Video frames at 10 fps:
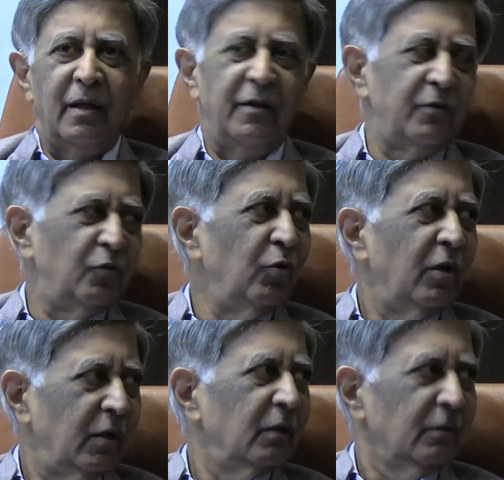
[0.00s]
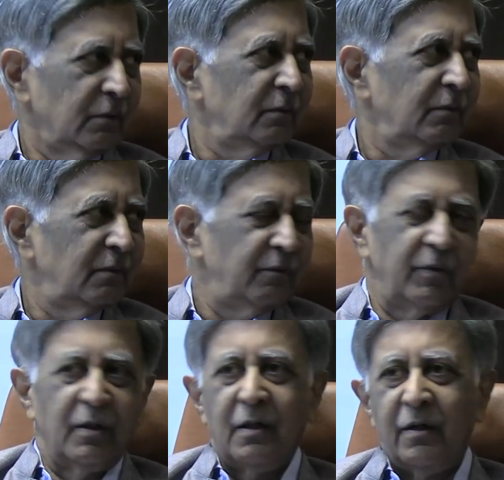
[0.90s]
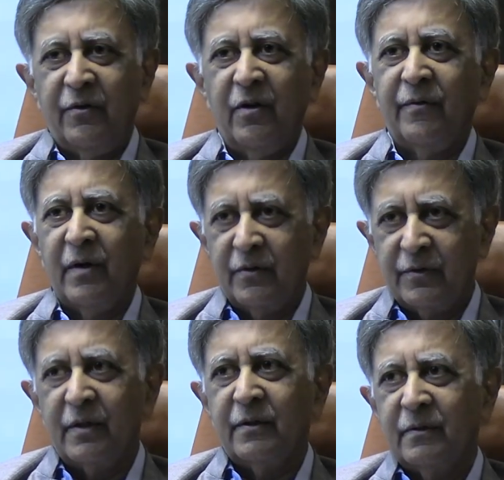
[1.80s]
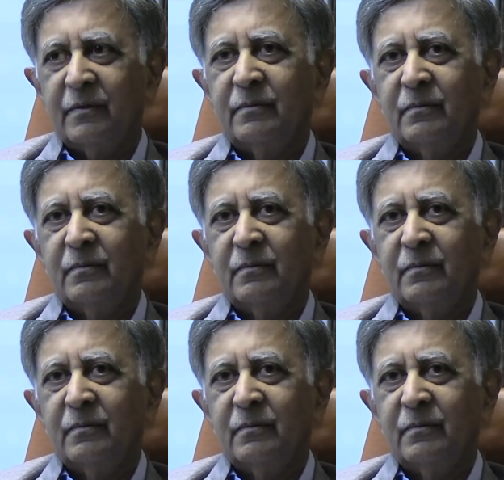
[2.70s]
It is too little for a country of our size.